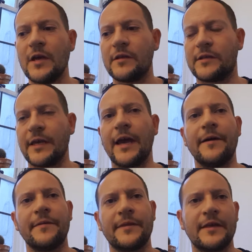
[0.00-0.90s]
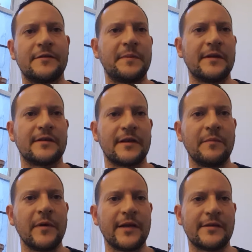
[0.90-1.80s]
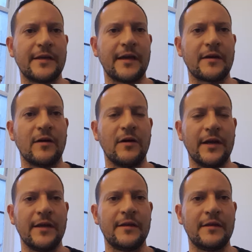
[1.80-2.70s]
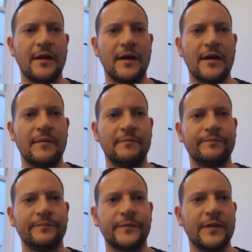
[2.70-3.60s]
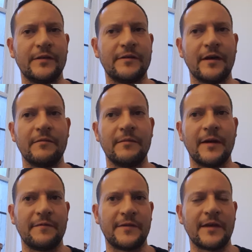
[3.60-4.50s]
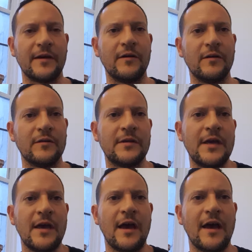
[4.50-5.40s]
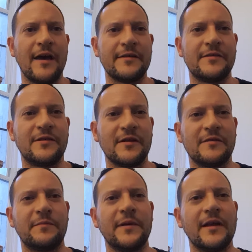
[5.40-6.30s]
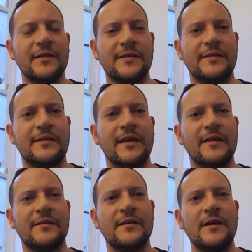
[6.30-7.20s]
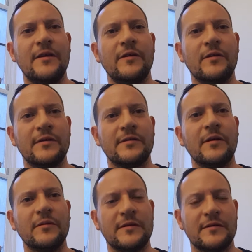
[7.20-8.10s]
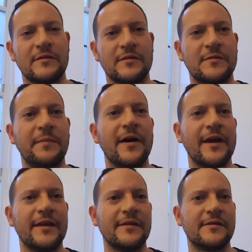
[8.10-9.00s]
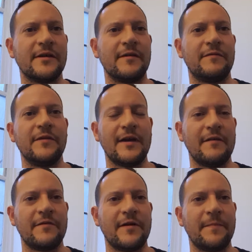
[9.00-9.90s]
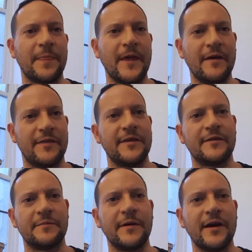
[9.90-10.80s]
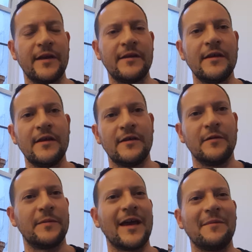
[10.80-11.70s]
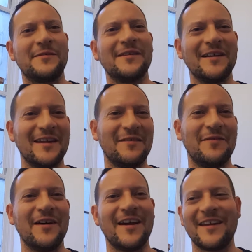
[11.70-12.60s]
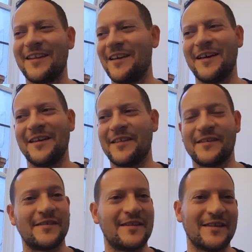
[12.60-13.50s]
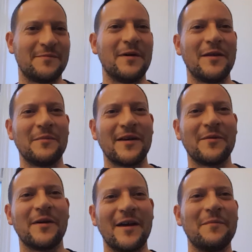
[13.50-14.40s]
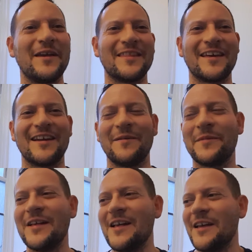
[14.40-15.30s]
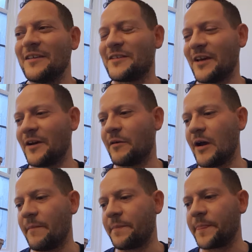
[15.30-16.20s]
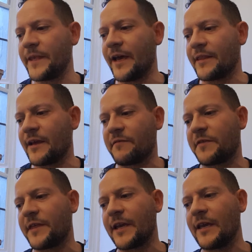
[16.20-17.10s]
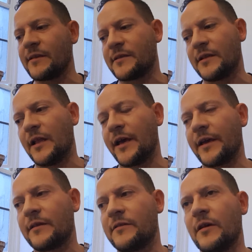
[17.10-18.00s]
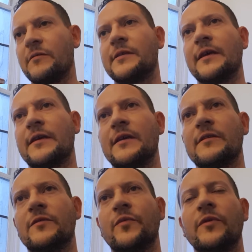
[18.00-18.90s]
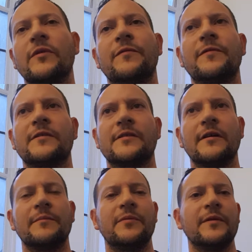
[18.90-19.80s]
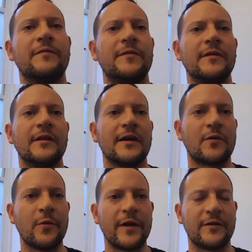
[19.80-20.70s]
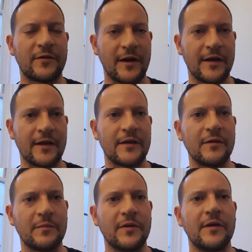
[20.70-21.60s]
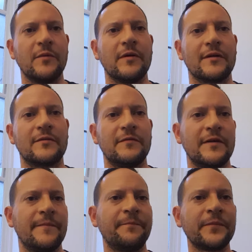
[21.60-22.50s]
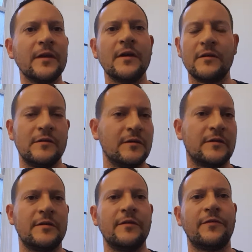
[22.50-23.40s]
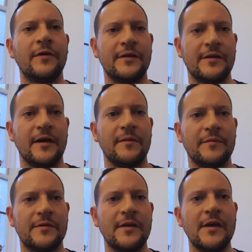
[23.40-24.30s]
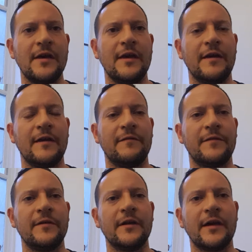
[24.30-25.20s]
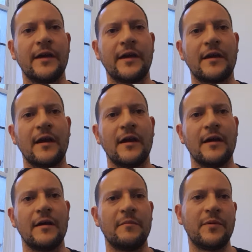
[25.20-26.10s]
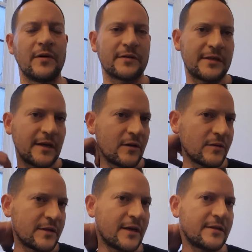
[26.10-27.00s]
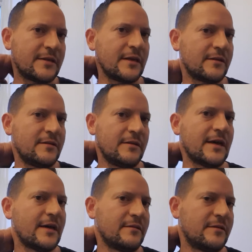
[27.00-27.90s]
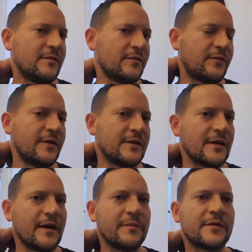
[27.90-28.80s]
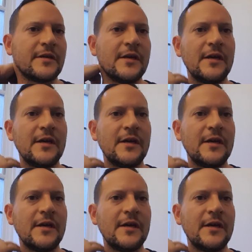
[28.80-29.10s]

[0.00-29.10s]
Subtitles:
So yeah, that's basically my take on it. You don't have to get old. As Joseph Pilates says, you're as old as your spine. So if you have a healthy spine, you'll be absolutely fine. That's mine, by the way. I made that up. So yeah, the other thing is, like, don't take it as a rule. For example, if you like weight training and your body works with it, do it 2-3 times. If you like boxing or dancing, do that 2 or 3 times.